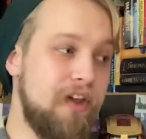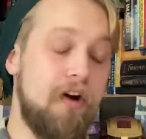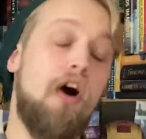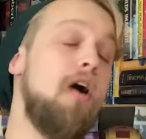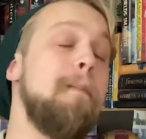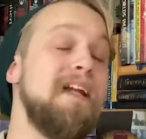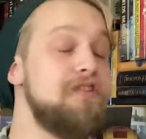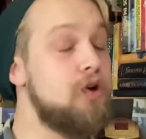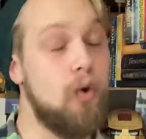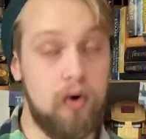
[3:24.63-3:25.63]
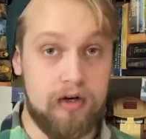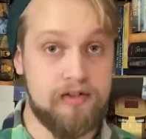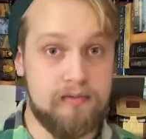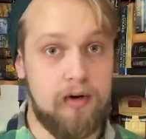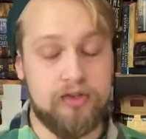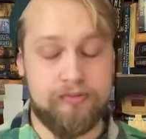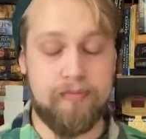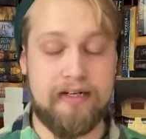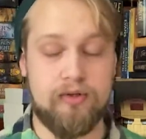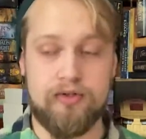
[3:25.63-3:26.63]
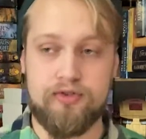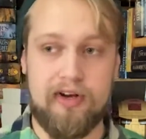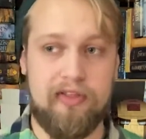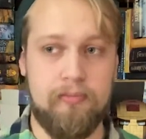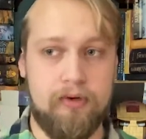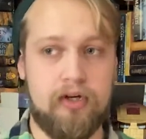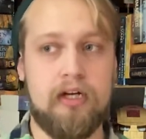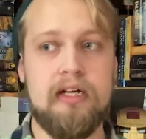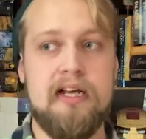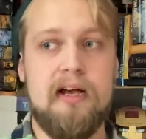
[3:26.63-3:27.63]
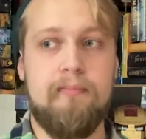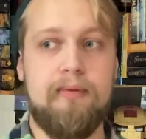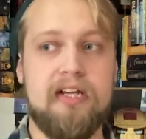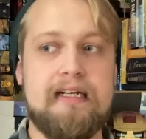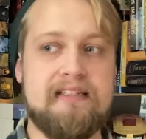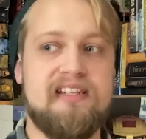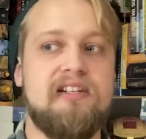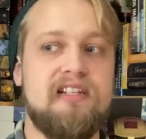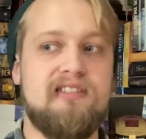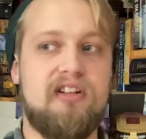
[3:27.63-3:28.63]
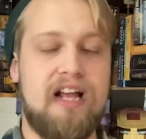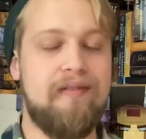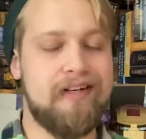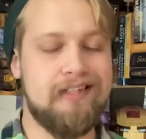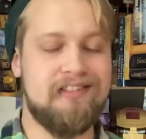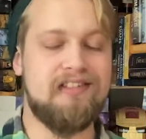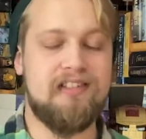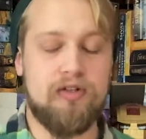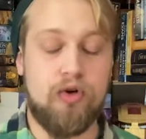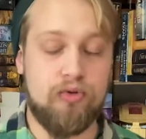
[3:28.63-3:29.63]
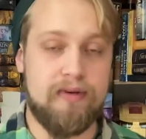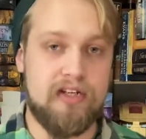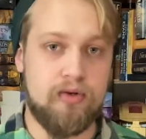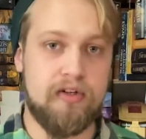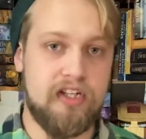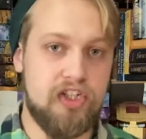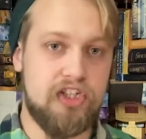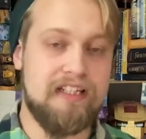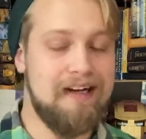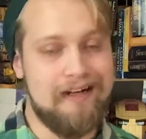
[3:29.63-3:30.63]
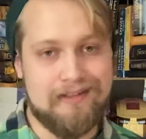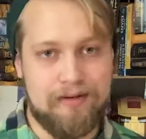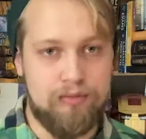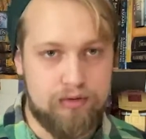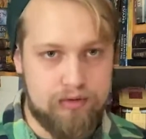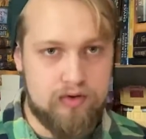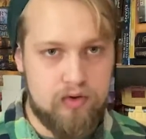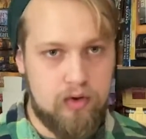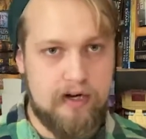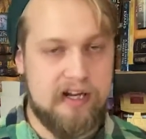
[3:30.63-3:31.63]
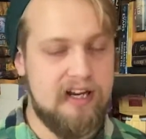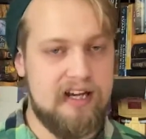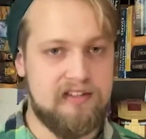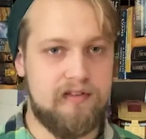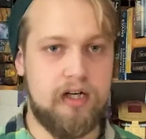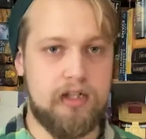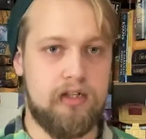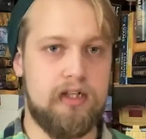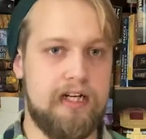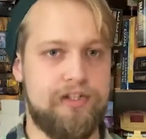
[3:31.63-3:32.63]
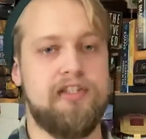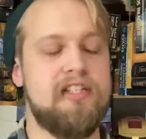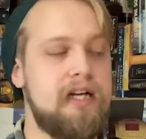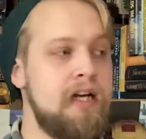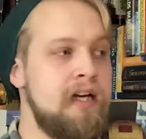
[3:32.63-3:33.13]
There are mentors, multiple mentors throughout the book, but he doesn't necessarily have a consistent old mentor that just guides him through the story, and he has very little agency.